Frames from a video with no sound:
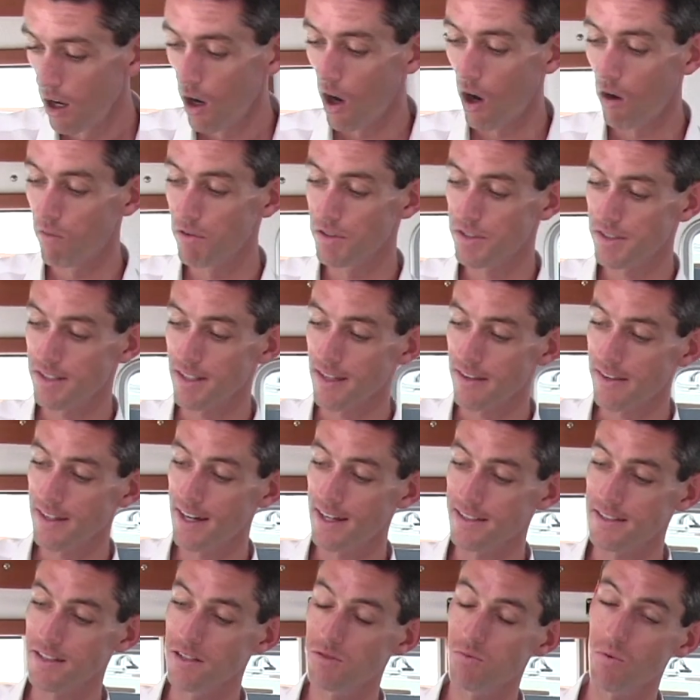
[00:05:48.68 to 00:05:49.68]
Obviously
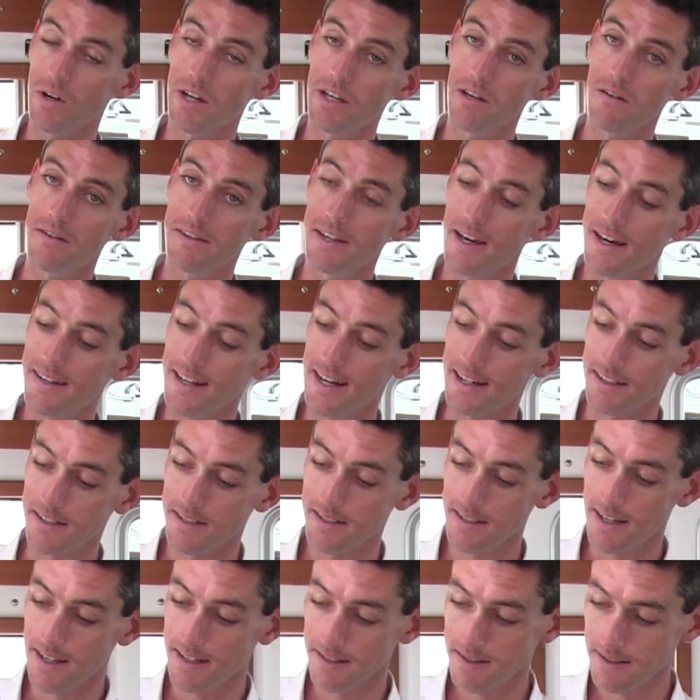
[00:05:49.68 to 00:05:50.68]
that is where you then
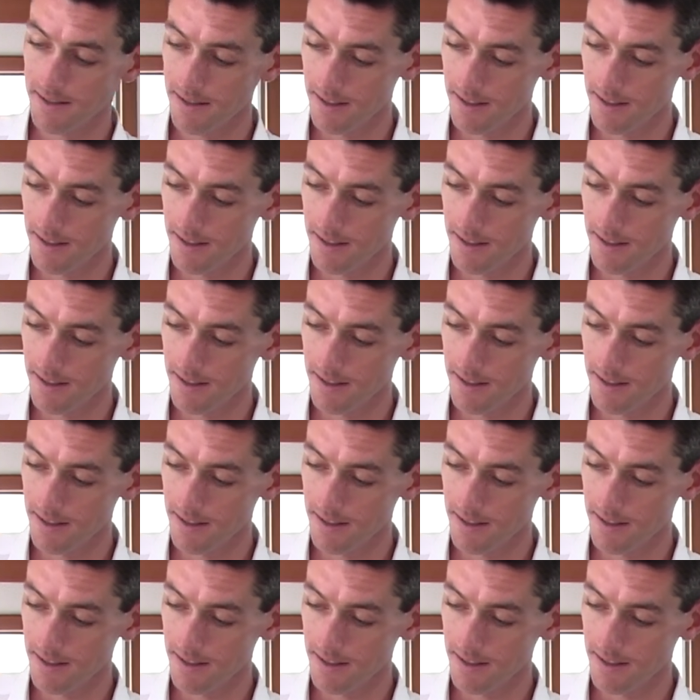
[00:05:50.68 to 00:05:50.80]
access